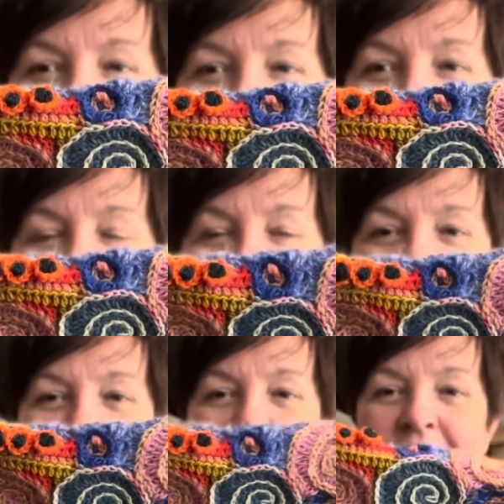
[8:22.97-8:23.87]
and
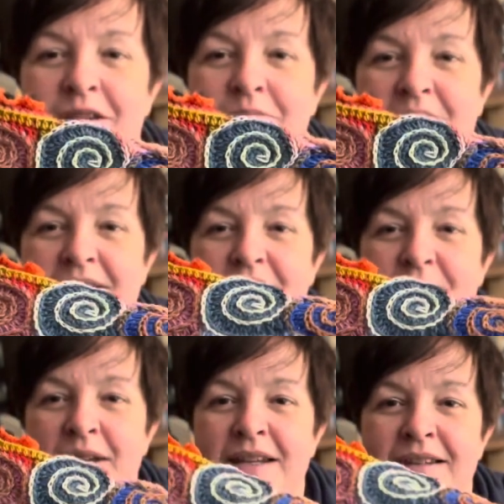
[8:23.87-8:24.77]
I'm adding bits and
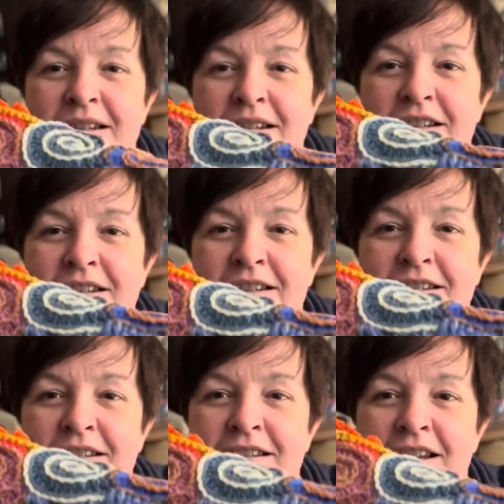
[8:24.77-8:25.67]

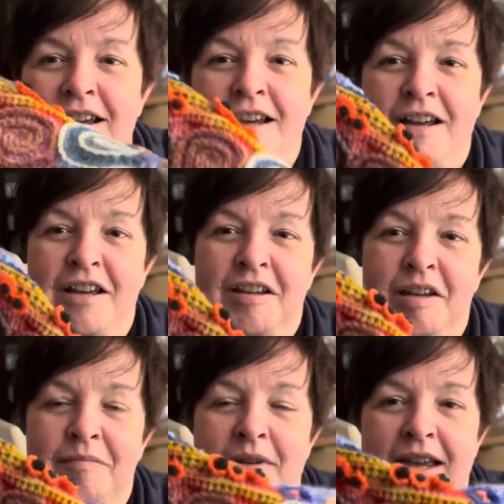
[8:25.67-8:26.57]
pieces.
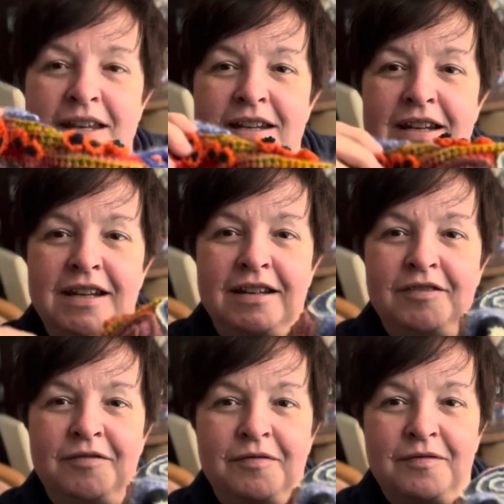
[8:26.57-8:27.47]
I'm adding
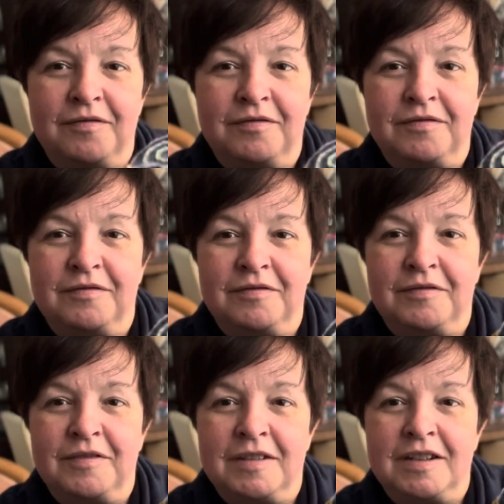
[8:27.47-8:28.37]

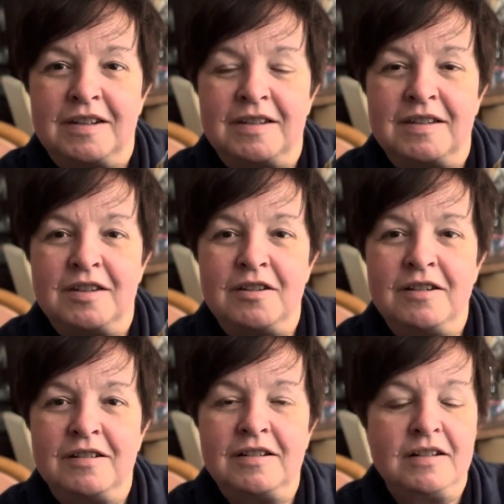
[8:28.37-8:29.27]
just
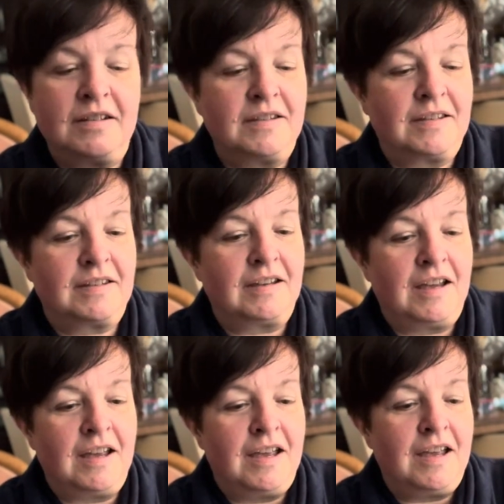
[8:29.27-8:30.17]
circles.
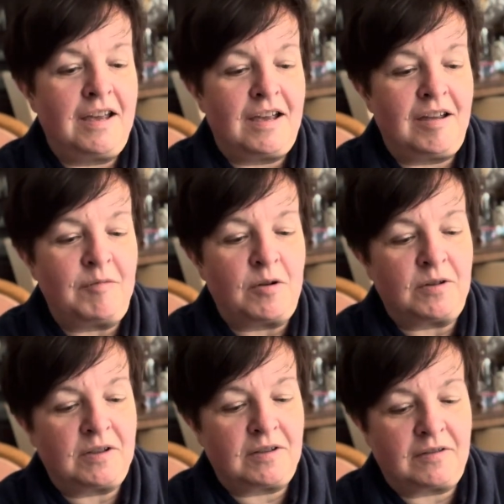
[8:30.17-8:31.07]
I'm
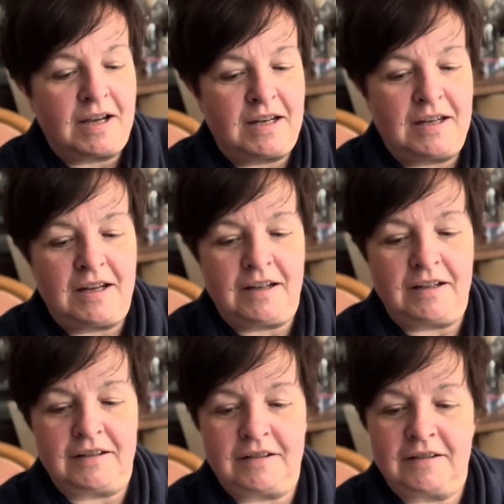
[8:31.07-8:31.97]
also
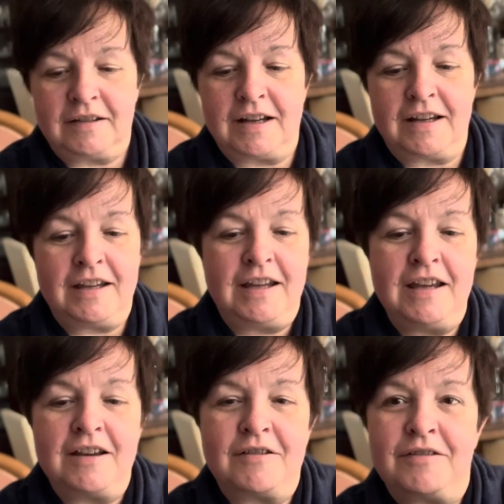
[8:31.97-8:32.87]
adding, like
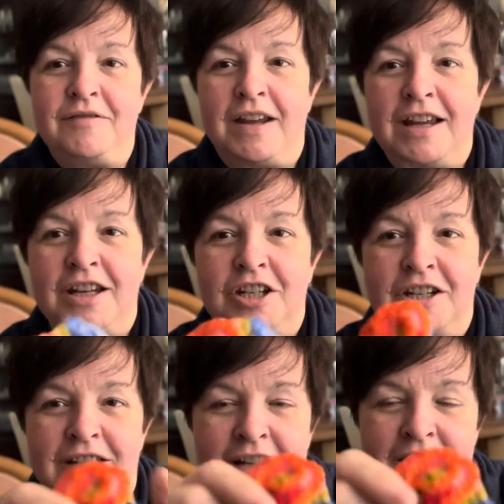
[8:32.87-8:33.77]
here on the
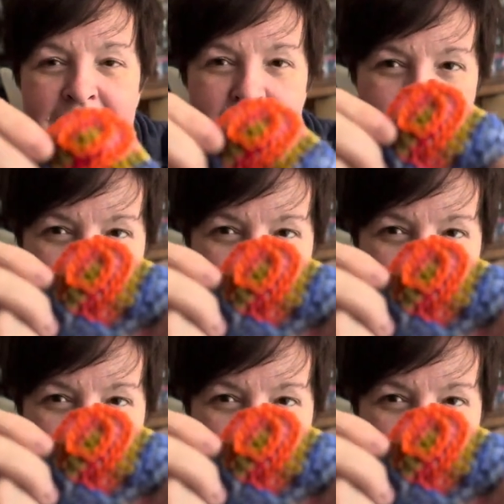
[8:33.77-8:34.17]
edge, a